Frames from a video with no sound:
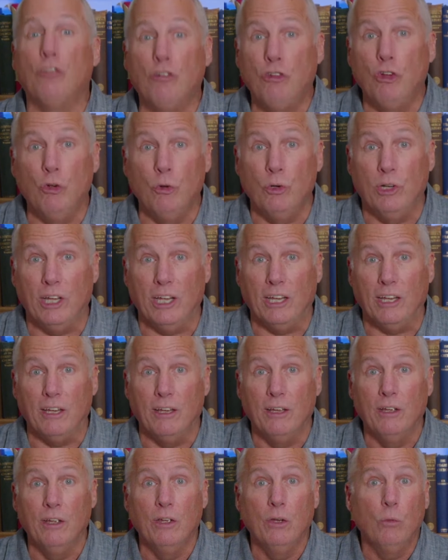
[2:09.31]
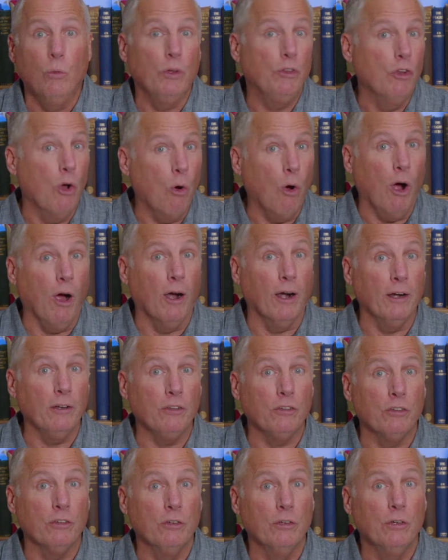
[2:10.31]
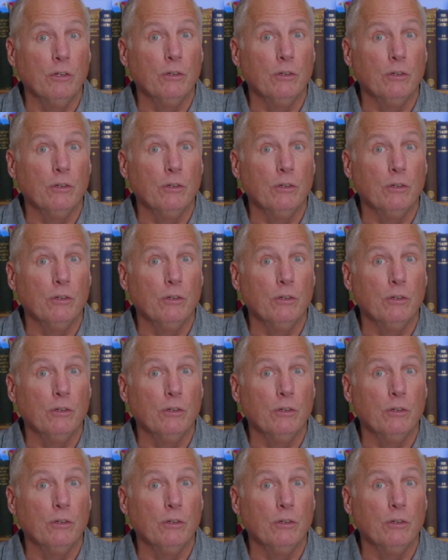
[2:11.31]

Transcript: duty with no heart,